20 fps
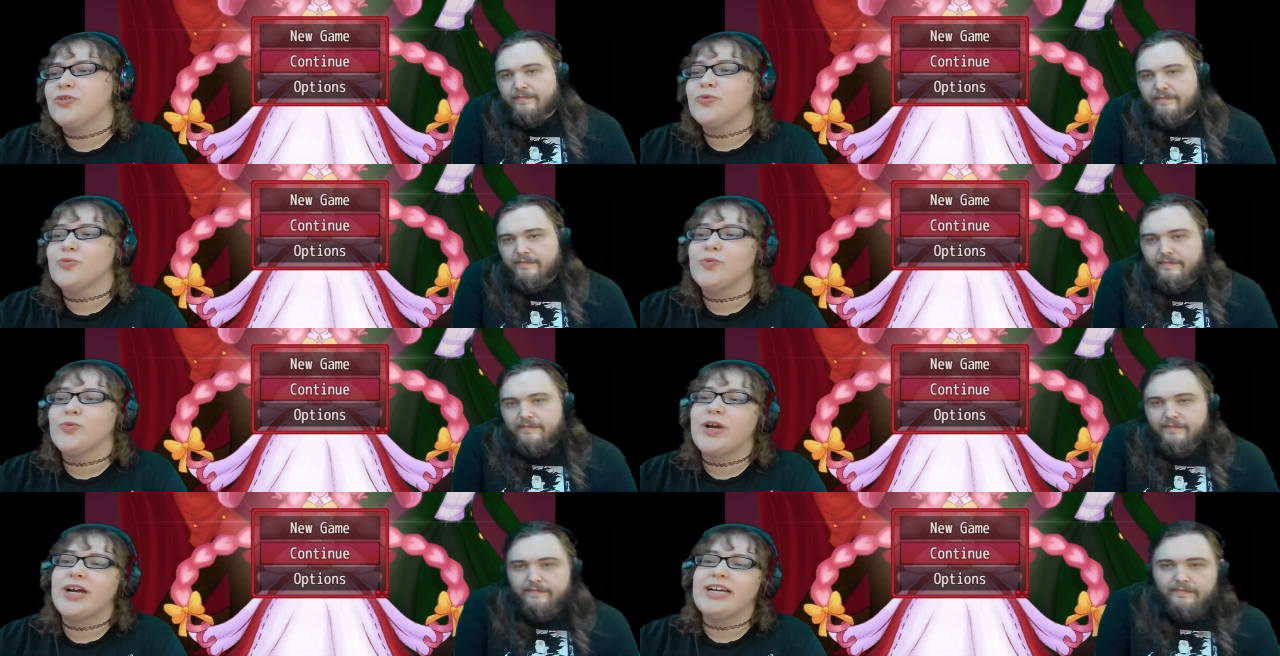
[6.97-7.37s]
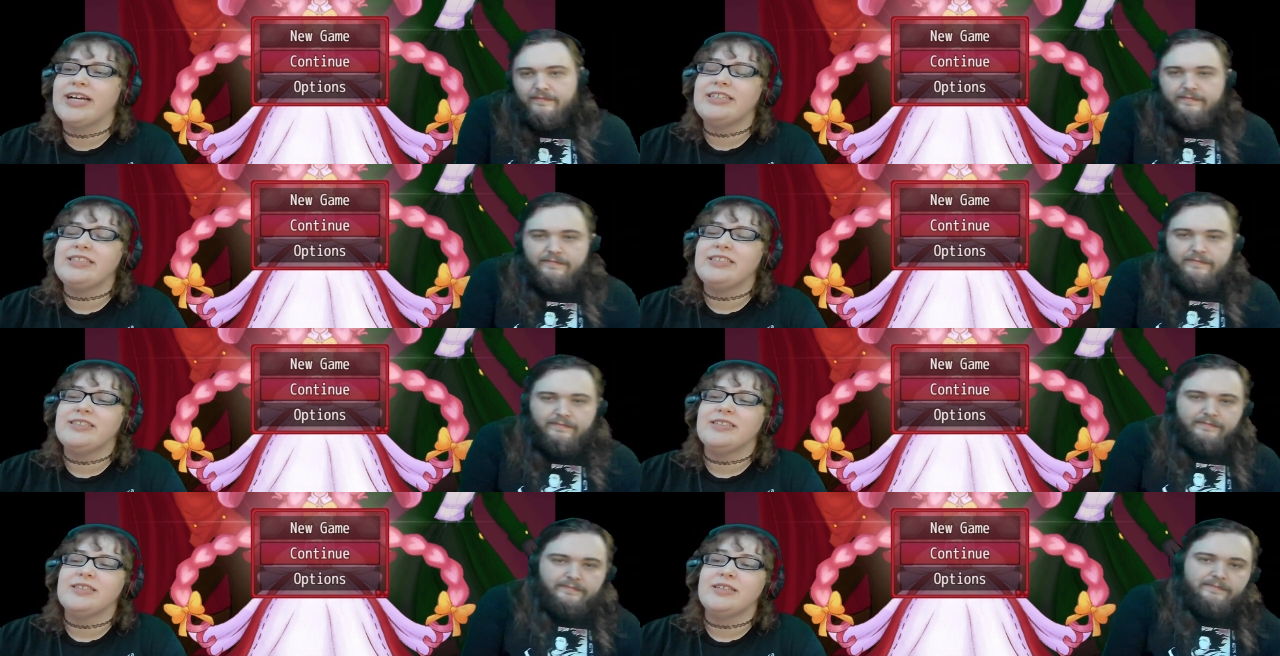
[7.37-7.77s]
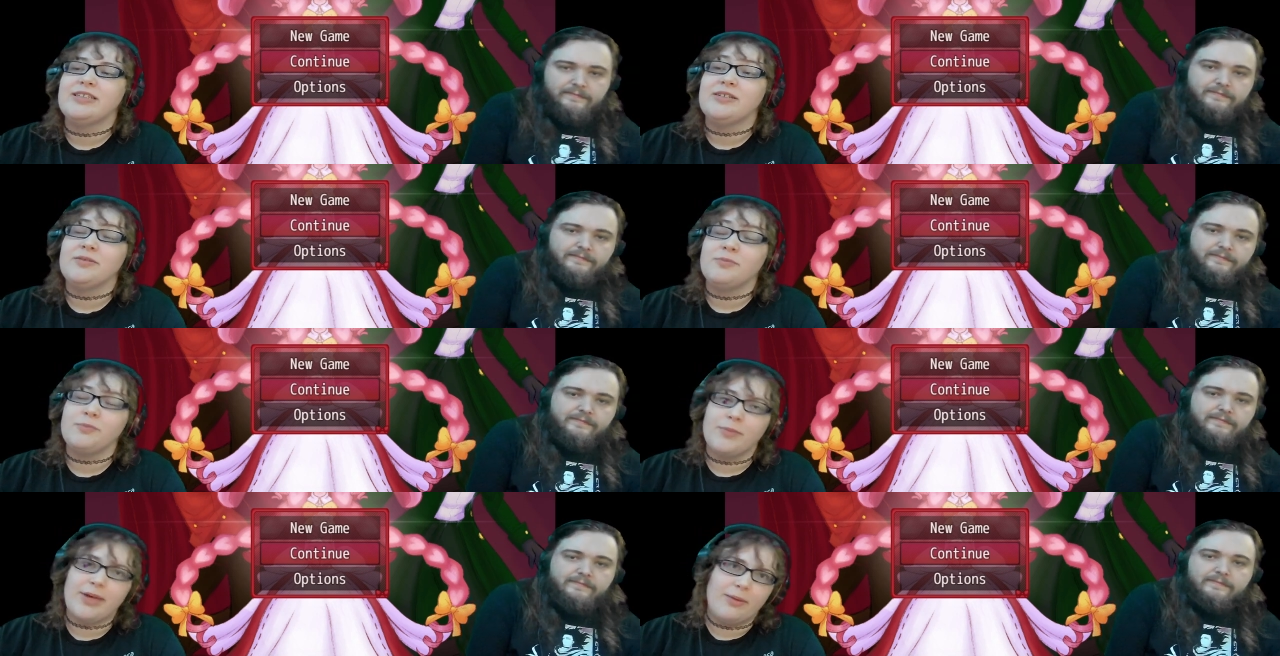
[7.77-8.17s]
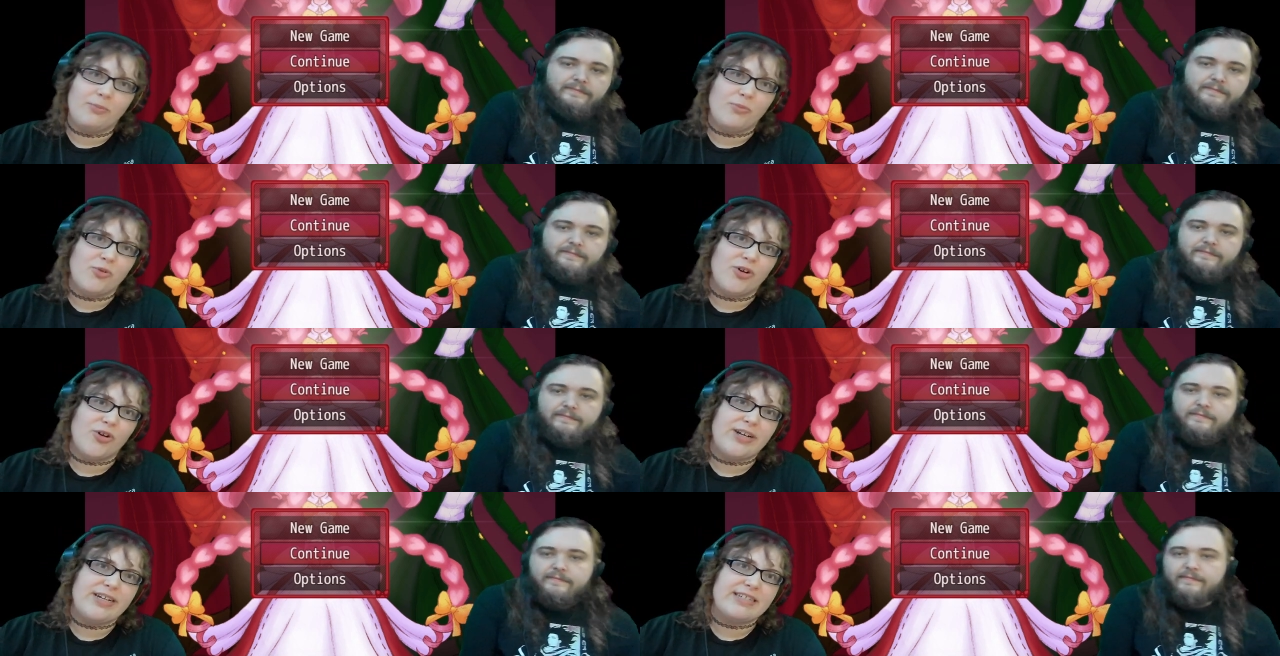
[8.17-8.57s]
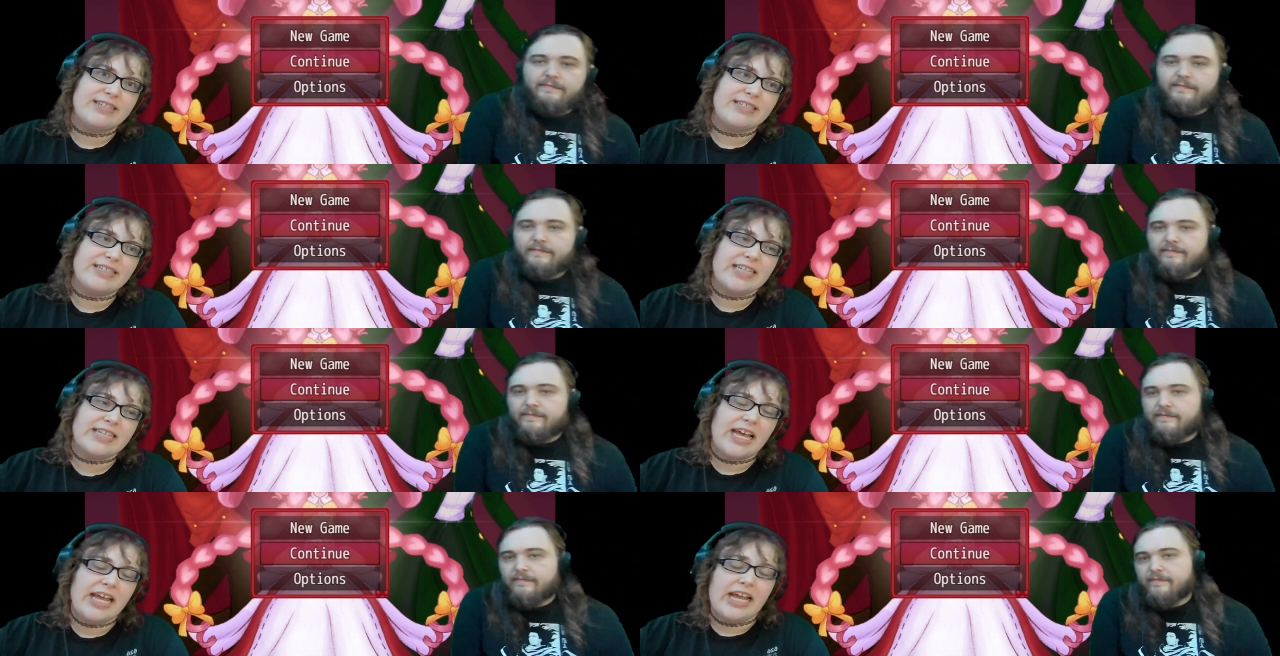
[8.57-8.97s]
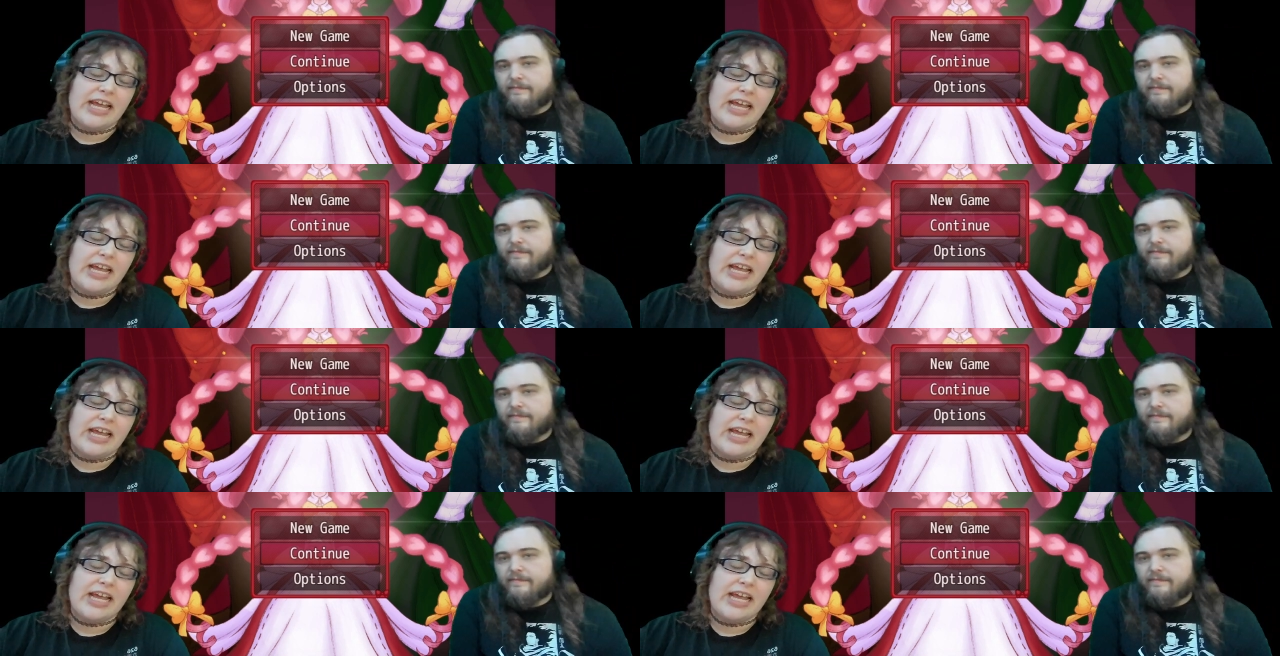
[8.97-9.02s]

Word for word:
Speaker 1: Red Memories.